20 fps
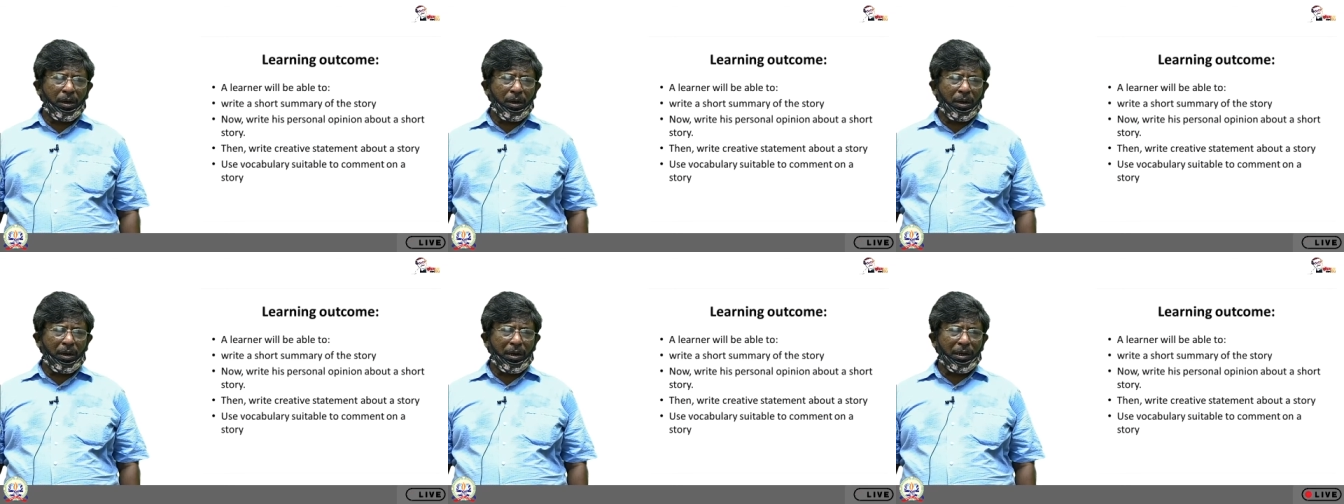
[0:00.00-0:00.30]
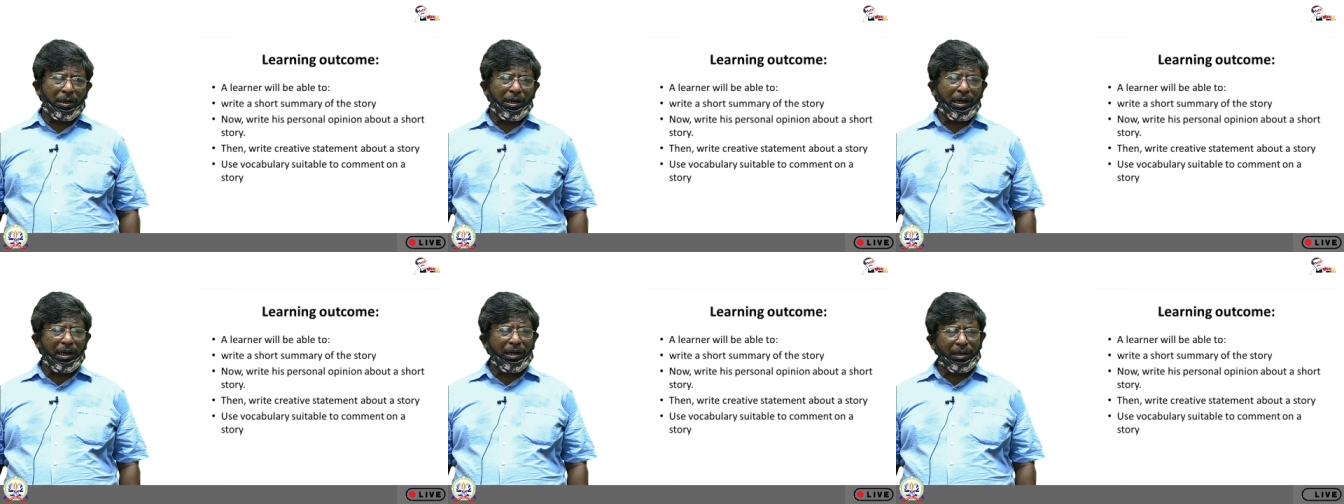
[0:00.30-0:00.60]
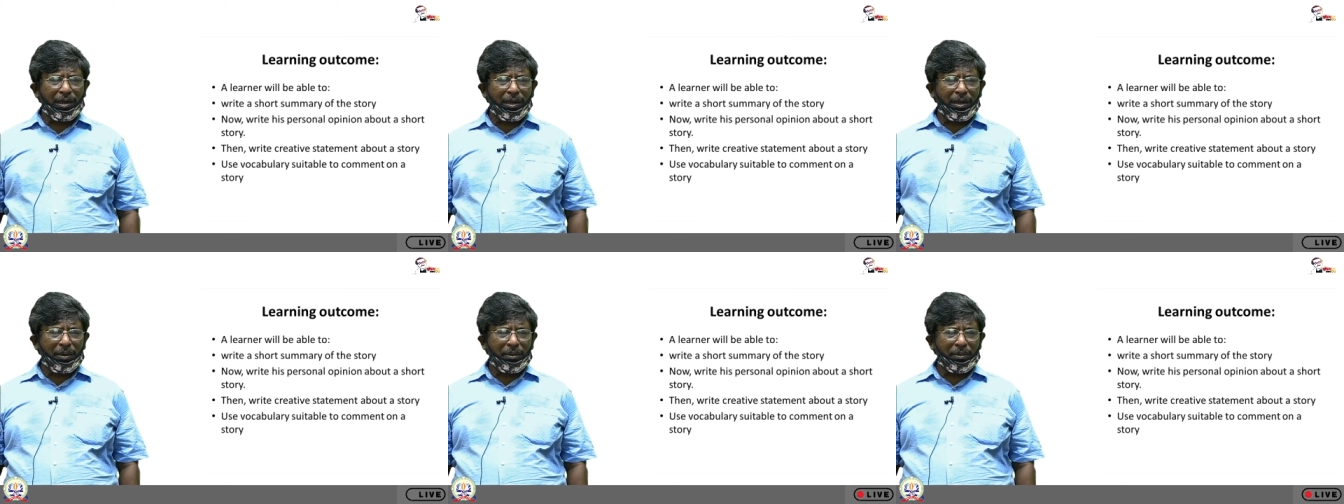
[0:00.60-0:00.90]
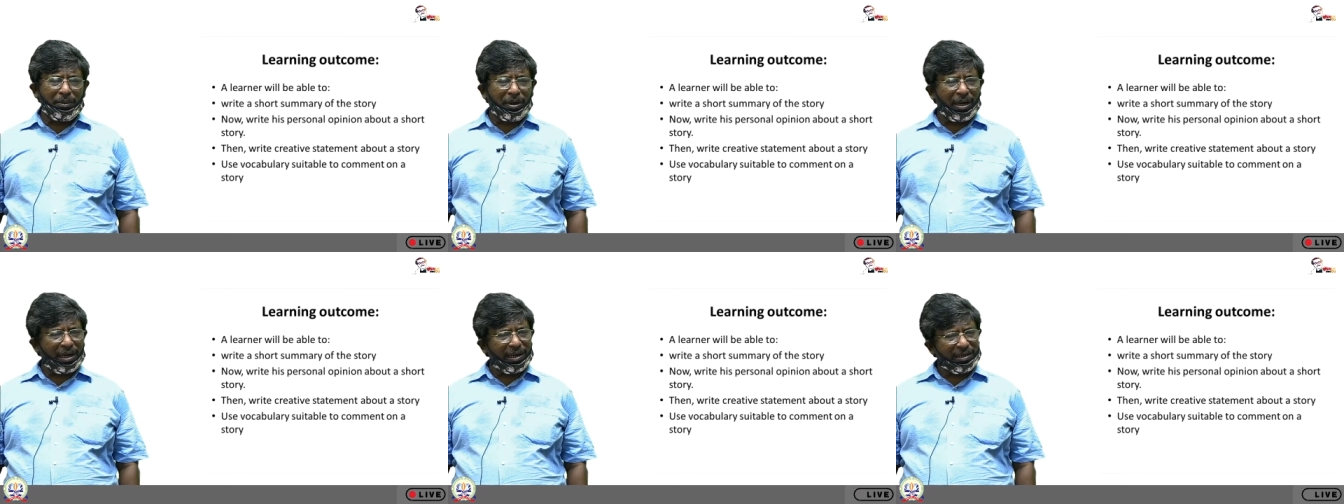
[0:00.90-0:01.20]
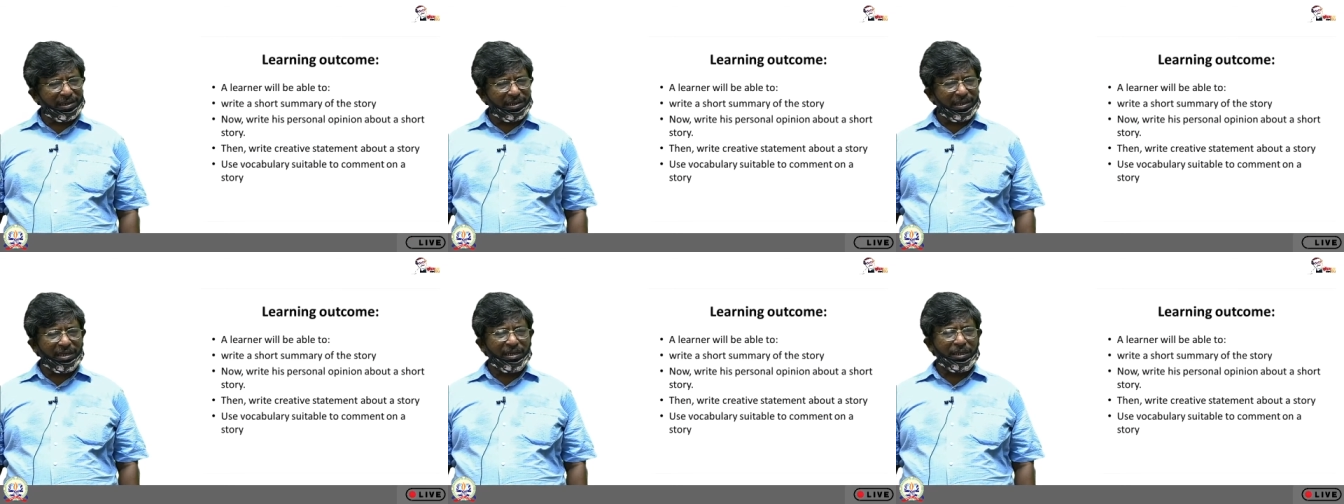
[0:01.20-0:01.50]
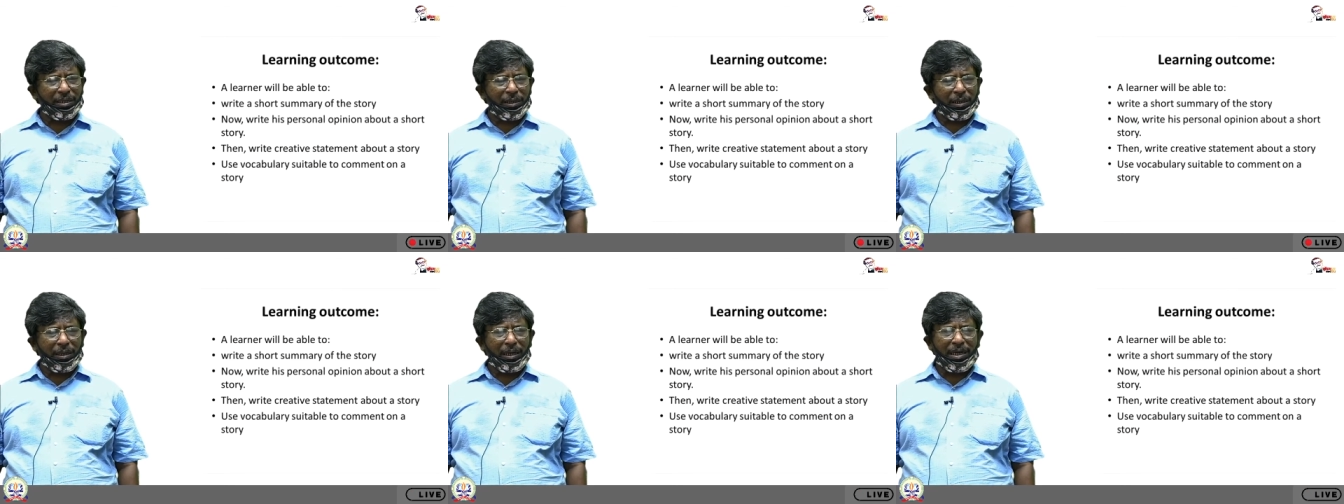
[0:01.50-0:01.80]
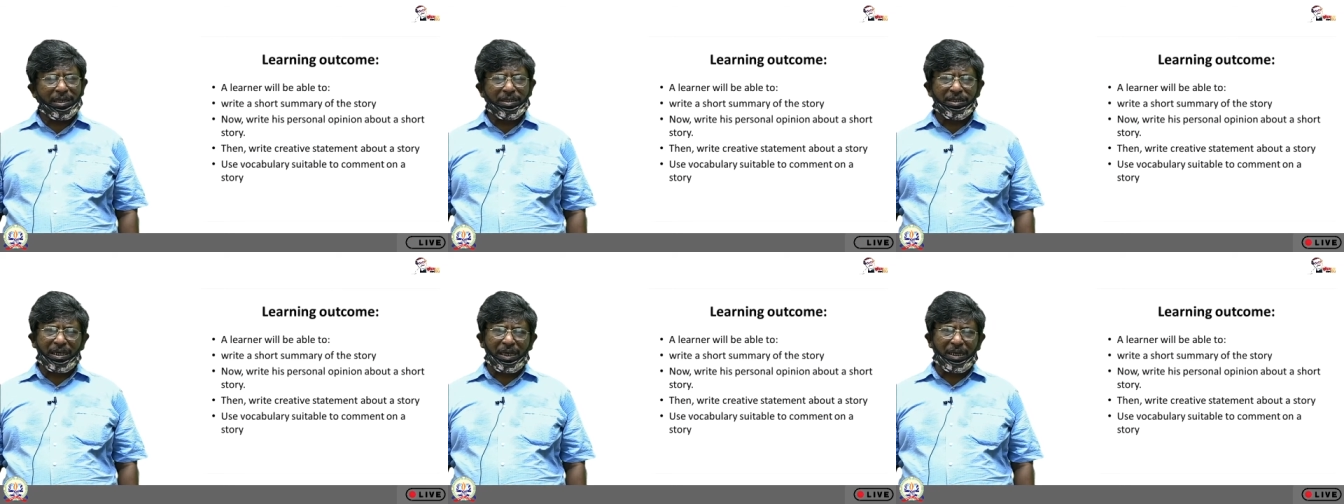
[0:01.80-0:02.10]
writing
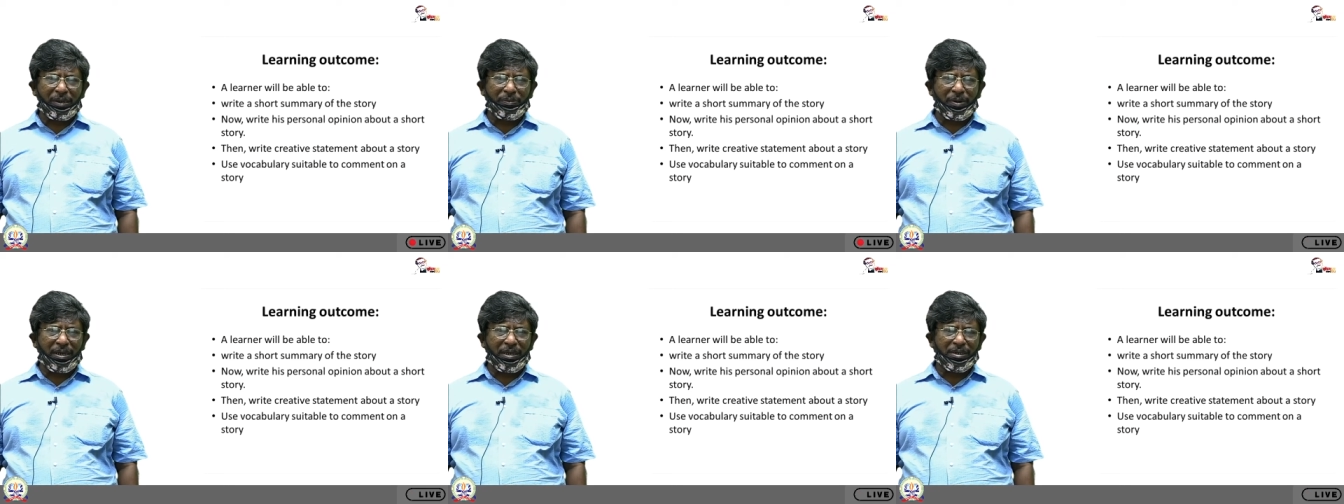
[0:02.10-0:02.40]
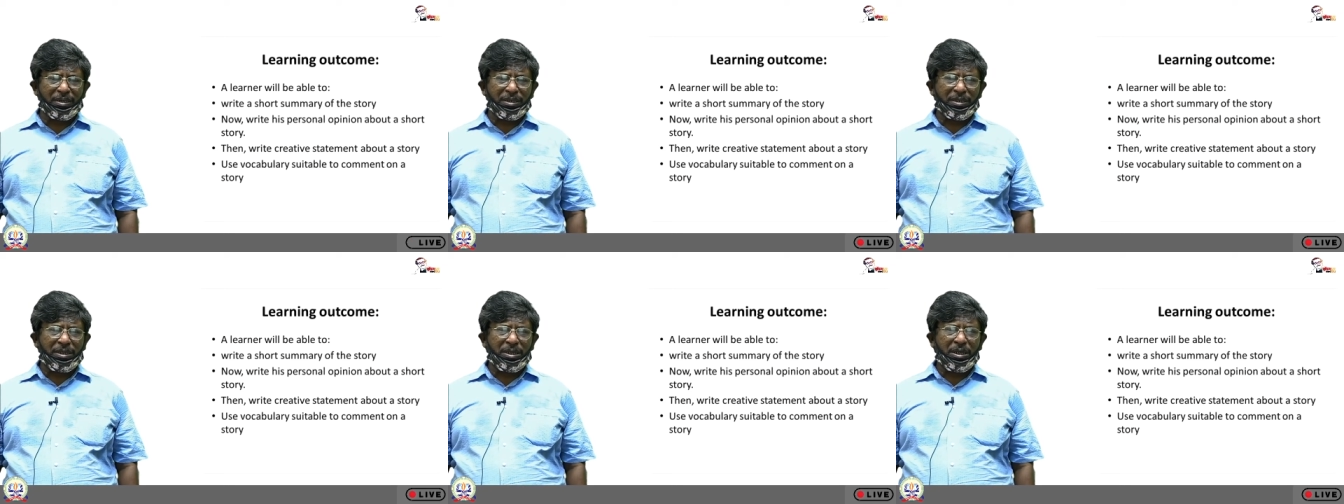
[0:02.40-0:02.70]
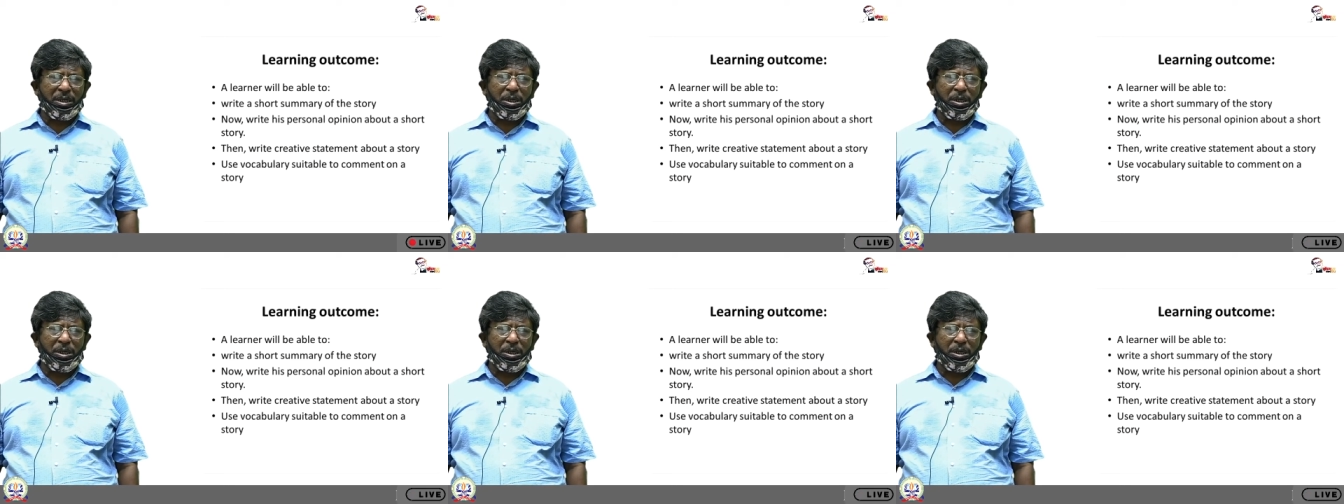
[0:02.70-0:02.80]
assignments,